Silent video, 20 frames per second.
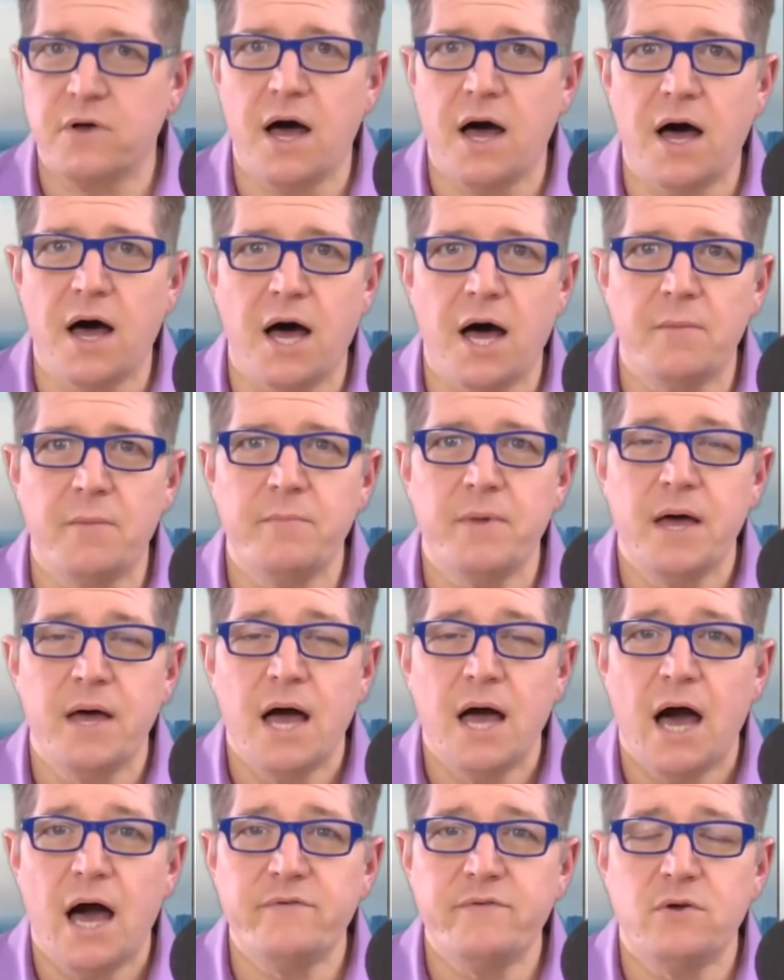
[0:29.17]

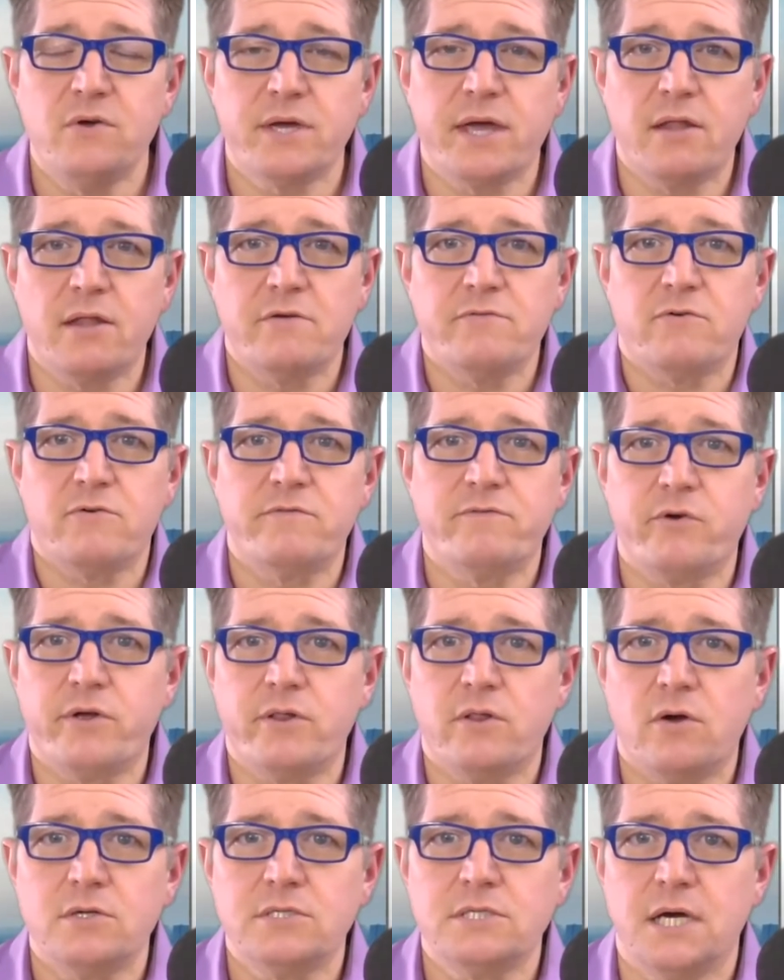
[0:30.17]
I've known Callie for a very
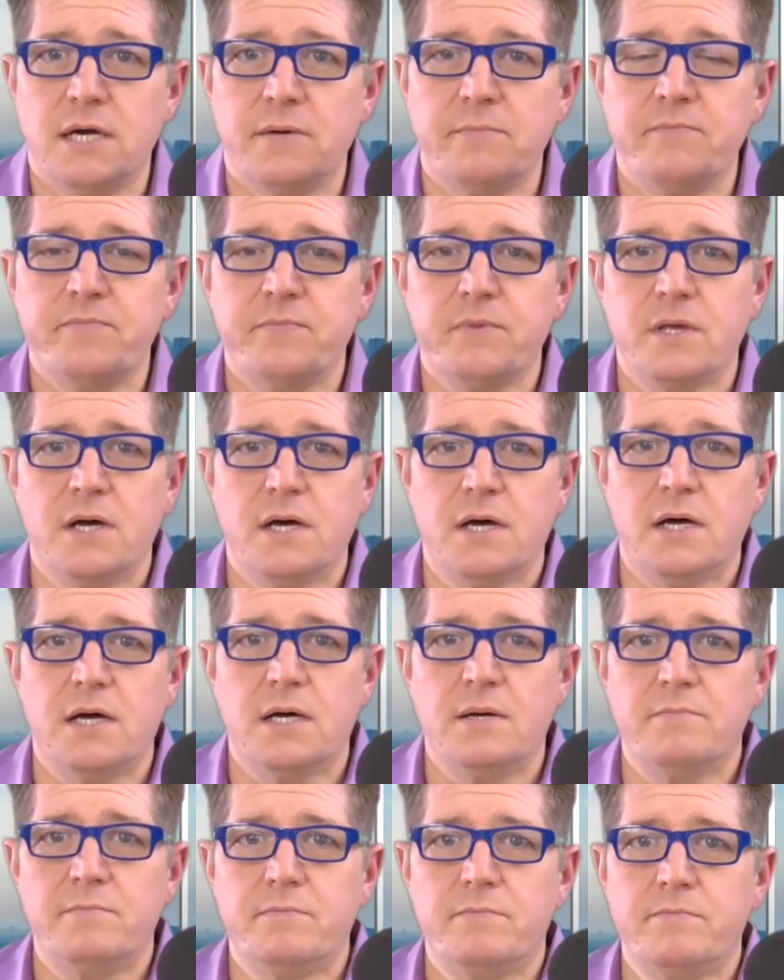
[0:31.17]
long time.
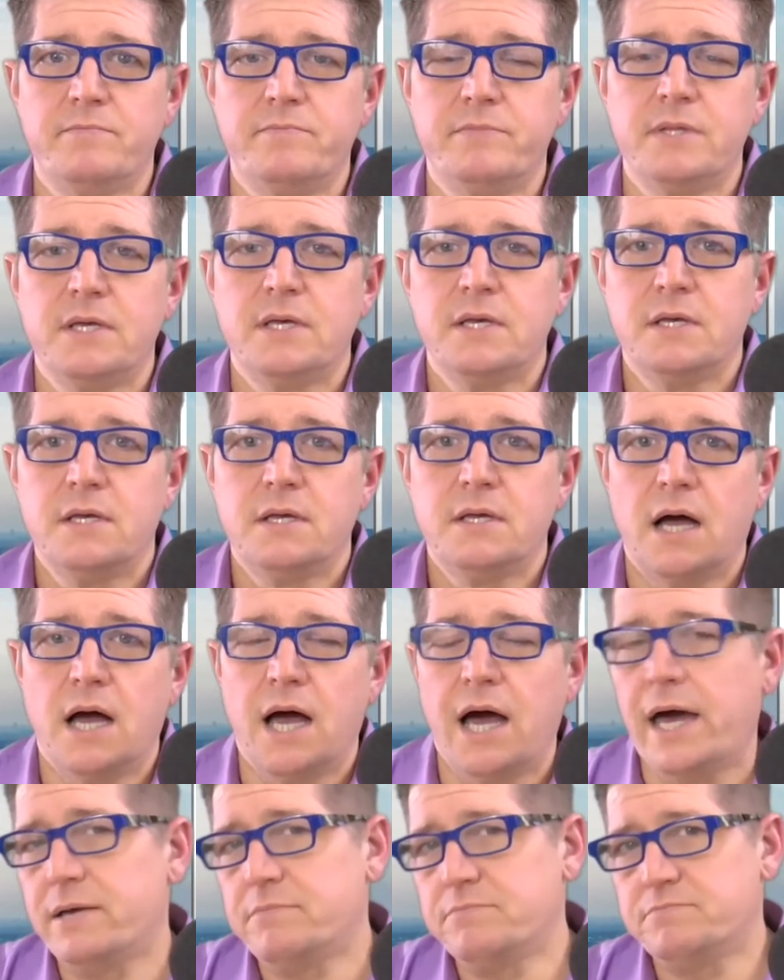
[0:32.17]

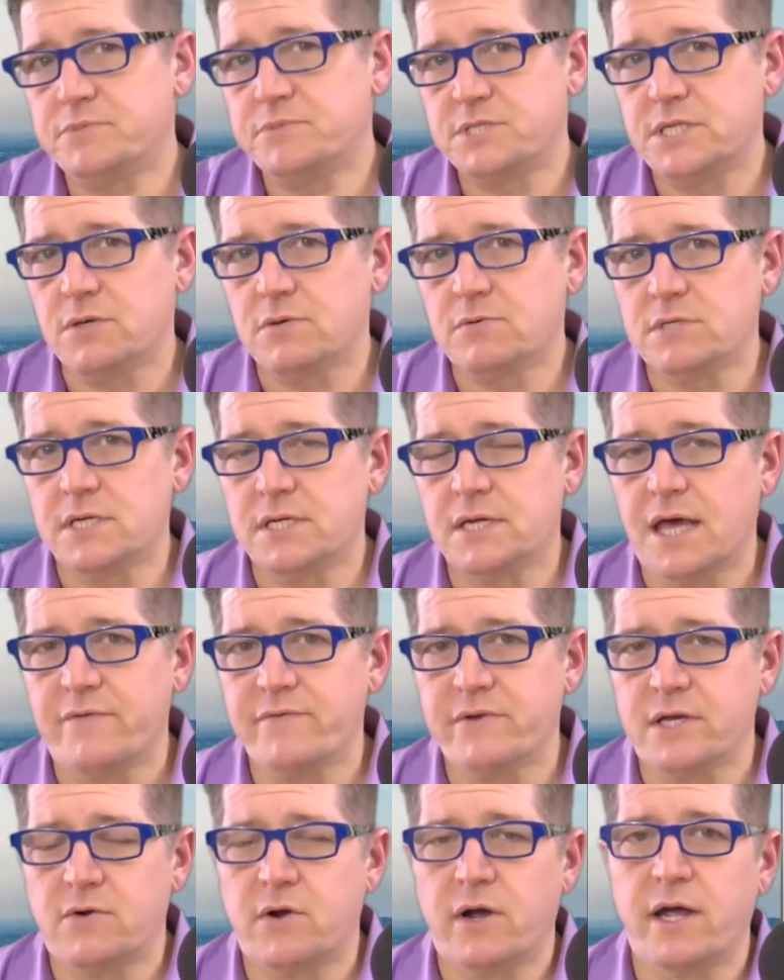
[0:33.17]
I still didn't have
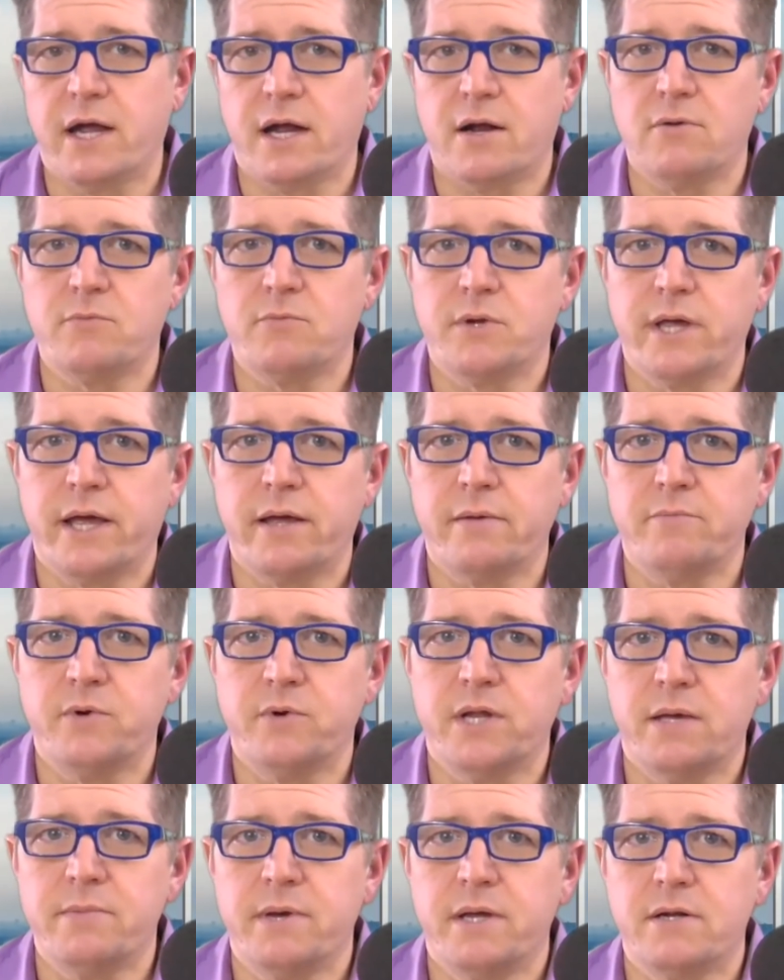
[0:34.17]
any gray hair when
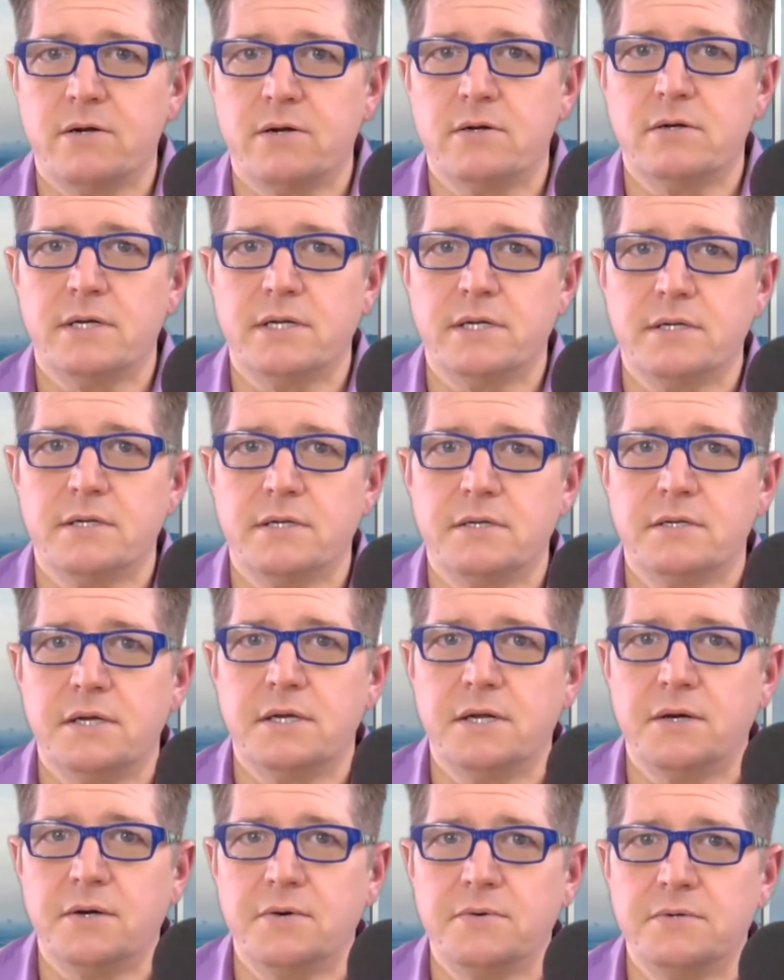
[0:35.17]
I met her, and
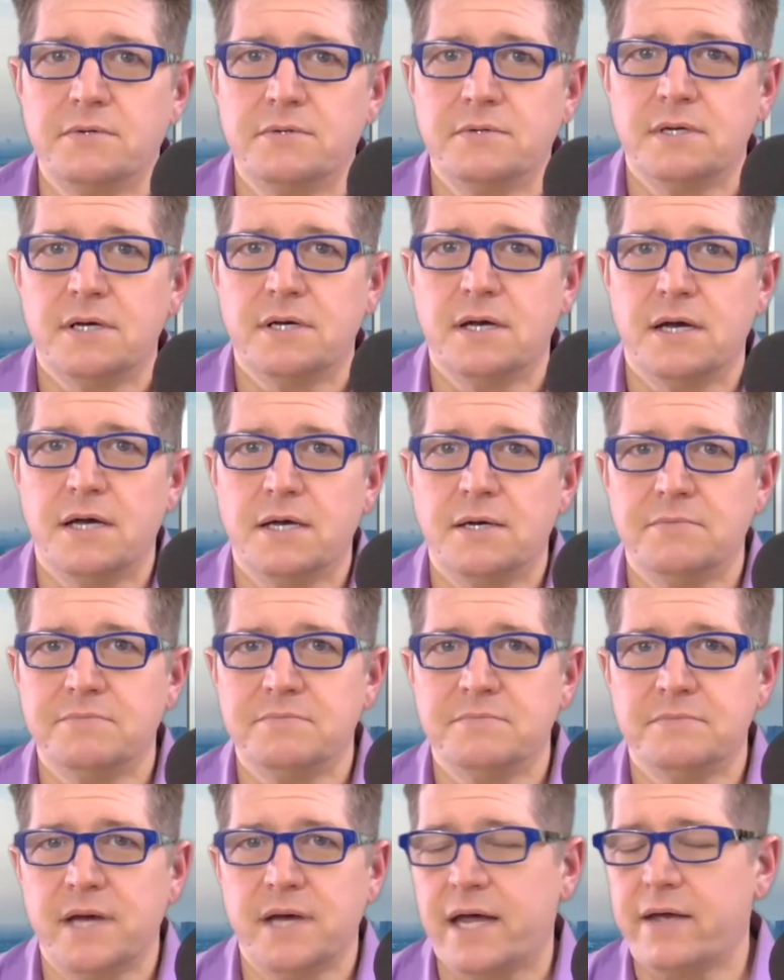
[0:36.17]
I
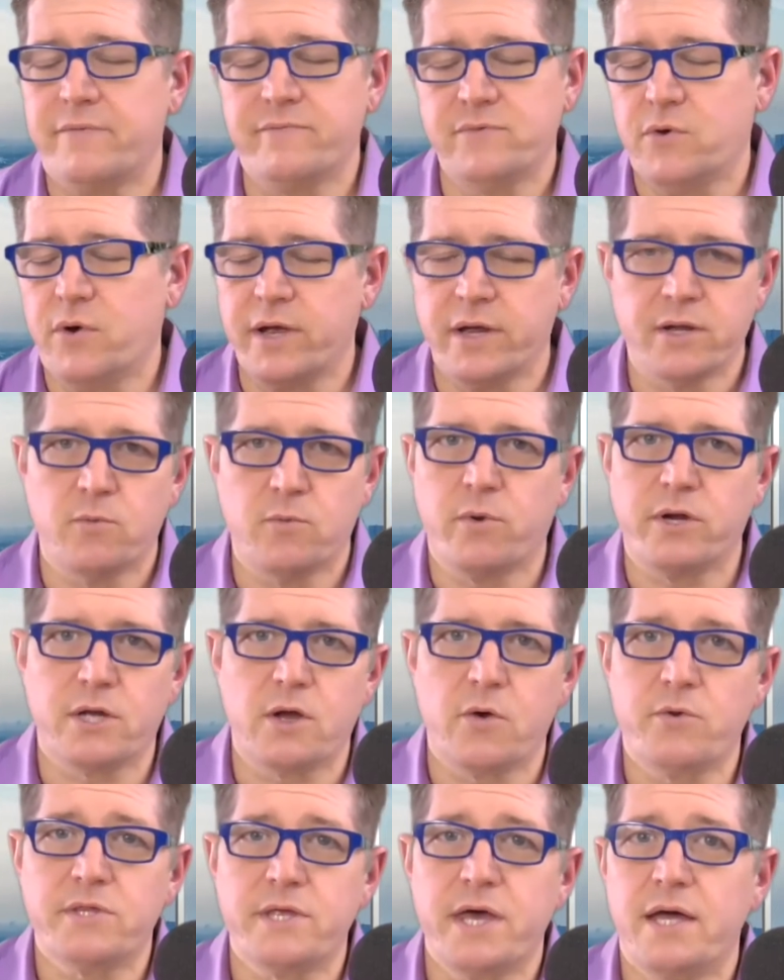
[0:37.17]
have no idea where to
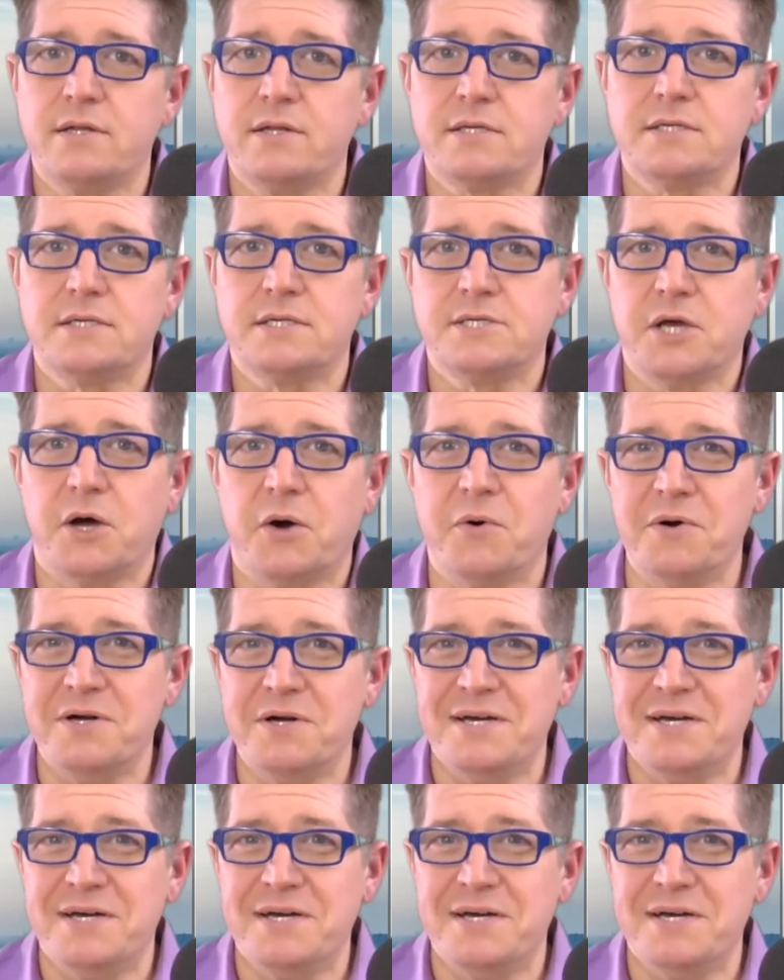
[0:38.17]
go with that. So